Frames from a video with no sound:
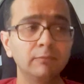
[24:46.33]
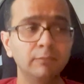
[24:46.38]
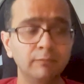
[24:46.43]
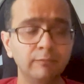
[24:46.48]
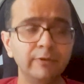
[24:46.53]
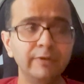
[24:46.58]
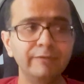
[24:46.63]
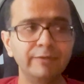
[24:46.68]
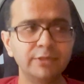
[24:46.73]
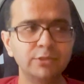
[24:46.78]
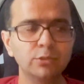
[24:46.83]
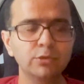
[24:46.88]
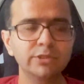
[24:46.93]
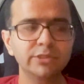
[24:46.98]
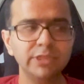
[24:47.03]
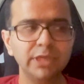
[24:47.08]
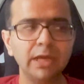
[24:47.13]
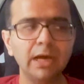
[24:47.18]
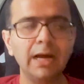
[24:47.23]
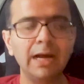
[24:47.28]
we should
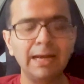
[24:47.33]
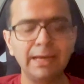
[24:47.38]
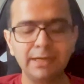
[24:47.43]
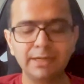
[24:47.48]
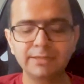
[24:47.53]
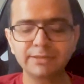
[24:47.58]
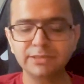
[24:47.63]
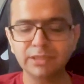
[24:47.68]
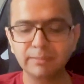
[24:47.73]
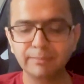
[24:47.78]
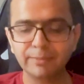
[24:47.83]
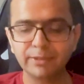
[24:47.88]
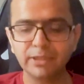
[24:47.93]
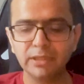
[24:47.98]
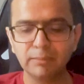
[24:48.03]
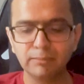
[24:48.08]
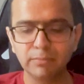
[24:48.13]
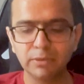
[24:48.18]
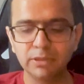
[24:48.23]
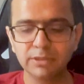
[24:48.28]
see a higher jump in
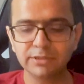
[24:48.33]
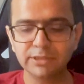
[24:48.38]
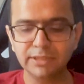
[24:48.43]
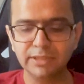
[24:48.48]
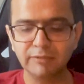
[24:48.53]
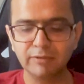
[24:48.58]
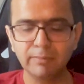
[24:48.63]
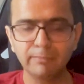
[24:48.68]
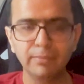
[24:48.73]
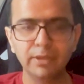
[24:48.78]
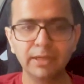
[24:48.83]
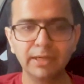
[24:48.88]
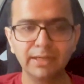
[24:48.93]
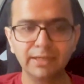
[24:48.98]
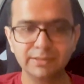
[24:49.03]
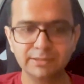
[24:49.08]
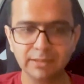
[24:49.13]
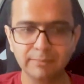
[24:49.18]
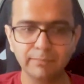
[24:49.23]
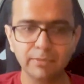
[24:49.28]
numbers in November and
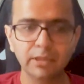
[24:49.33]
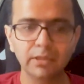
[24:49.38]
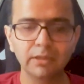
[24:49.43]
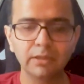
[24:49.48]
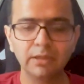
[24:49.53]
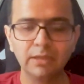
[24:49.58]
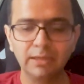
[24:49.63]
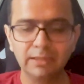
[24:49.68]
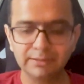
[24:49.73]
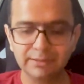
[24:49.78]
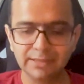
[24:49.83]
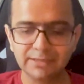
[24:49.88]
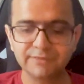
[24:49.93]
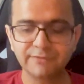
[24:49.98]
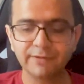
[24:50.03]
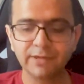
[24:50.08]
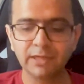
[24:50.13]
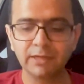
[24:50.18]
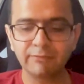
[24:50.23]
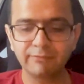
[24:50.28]
December. That's
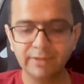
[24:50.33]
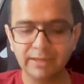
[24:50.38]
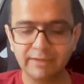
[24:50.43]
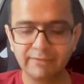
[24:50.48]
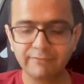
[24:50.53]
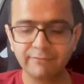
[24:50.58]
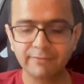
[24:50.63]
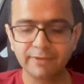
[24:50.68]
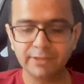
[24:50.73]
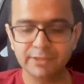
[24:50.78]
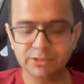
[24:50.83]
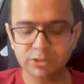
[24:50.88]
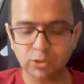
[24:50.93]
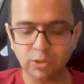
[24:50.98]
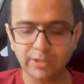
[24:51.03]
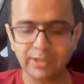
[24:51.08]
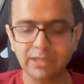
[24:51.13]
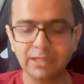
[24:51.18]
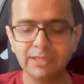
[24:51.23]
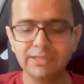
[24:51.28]
where we have
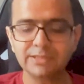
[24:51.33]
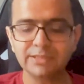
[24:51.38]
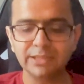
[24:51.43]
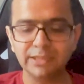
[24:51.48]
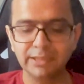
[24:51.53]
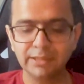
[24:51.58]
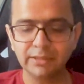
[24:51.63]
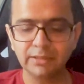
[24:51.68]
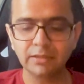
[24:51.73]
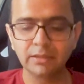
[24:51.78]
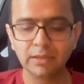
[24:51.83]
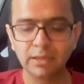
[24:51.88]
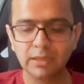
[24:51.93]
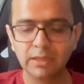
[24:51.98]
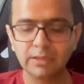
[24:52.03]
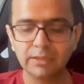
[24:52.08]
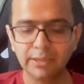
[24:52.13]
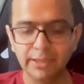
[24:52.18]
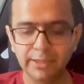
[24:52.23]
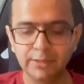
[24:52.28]
historically seen
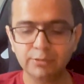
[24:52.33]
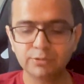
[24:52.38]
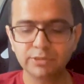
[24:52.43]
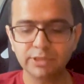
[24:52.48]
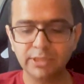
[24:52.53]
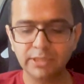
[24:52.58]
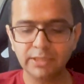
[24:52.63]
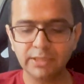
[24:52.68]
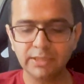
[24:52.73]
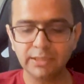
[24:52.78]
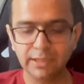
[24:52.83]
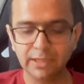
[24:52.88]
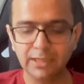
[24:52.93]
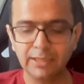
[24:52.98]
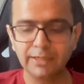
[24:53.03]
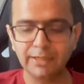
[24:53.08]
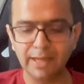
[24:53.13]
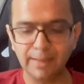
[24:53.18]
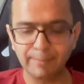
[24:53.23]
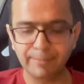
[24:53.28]
D2C
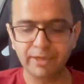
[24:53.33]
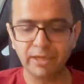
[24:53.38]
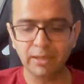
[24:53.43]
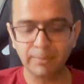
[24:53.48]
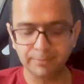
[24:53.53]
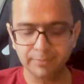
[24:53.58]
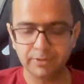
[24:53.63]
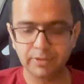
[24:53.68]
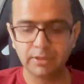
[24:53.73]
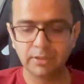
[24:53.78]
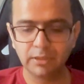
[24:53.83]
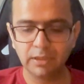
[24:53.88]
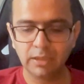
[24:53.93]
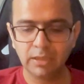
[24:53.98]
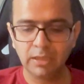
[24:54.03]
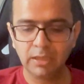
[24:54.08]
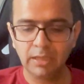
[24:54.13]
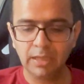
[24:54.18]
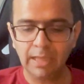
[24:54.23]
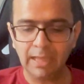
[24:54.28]
really ramping up.
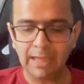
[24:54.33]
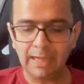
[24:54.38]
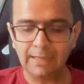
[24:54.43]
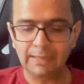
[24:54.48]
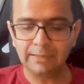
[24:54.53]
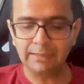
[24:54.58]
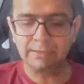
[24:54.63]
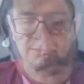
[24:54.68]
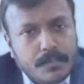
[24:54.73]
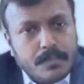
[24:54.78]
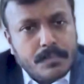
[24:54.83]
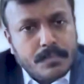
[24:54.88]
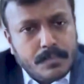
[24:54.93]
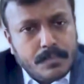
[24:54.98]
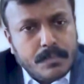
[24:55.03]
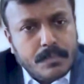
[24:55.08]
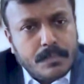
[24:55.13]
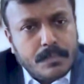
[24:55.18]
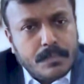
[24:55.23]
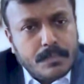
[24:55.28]
And
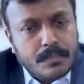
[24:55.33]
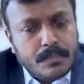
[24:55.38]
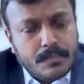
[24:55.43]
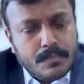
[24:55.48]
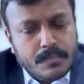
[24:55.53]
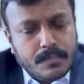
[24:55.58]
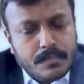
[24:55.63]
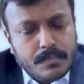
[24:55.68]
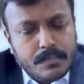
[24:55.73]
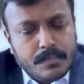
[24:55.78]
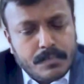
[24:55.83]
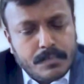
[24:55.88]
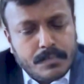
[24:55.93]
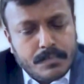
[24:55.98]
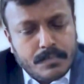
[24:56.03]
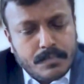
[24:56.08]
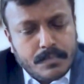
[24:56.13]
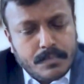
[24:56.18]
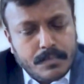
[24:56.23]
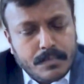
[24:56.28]
then
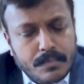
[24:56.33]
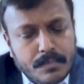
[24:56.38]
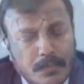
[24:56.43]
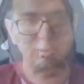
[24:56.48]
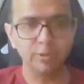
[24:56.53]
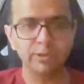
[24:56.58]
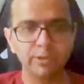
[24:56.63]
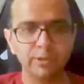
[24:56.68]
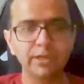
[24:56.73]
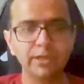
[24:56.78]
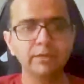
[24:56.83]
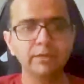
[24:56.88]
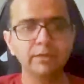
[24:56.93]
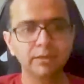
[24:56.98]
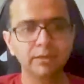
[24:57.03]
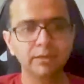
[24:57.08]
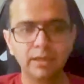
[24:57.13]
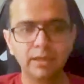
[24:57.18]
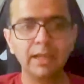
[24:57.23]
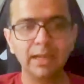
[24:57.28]
marketplaces go muted,
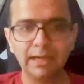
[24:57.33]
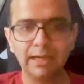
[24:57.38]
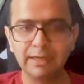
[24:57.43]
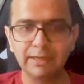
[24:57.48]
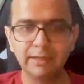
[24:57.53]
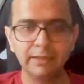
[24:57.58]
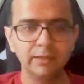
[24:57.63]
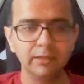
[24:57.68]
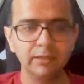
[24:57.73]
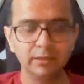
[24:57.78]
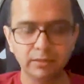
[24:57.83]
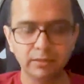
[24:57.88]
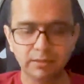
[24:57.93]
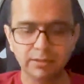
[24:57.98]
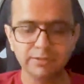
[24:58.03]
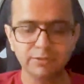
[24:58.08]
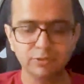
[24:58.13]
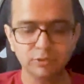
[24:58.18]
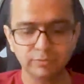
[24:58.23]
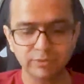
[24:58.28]
and
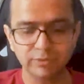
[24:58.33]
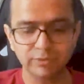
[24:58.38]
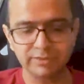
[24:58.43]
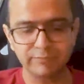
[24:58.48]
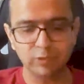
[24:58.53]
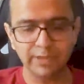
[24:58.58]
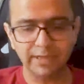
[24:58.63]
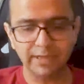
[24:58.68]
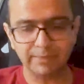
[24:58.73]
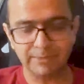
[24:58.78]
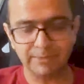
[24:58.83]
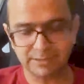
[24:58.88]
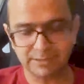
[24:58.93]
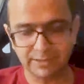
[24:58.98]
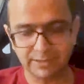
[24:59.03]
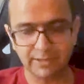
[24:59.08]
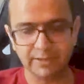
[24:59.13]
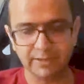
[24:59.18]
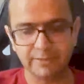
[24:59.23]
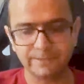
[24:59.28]
consumers have more time,
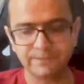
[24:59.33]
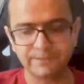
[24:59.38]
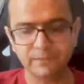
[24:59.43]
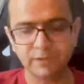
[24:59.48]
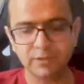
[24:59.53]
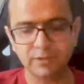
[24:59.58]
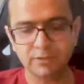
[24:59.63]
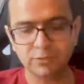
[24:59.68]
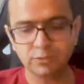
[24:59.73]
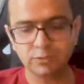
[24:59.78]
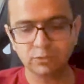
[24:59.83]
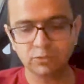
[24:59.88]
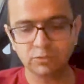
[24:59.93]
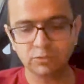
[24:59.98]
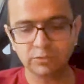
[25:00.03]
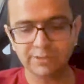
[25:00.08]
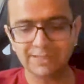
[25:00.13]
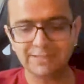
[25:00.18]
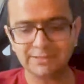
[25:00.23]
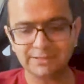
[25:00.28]
etc.
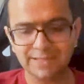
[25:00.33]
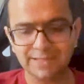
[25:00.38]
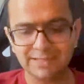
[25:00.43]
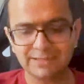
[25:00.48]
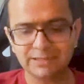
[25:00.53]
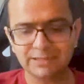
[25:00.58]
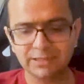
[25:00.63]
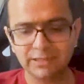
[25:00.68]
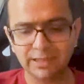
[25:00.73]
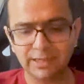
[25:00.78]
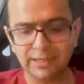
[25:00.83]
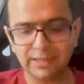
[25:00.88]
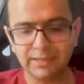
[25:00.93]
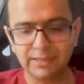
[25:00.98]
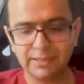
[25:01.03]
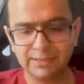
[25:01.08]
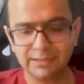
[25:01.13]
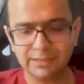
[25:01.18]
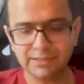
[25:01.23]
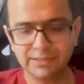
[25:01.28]
So that's the trend,
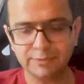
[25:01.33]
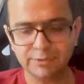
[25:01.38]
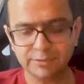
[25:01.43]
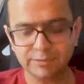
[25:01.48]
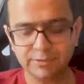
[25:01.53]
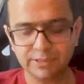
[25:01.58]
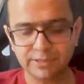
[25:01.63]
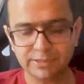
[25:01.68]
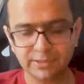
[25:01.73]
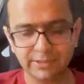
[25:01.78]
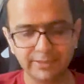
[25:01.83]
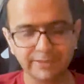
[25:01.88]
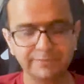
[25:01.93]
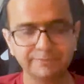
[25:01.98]
at least, which we are seeing.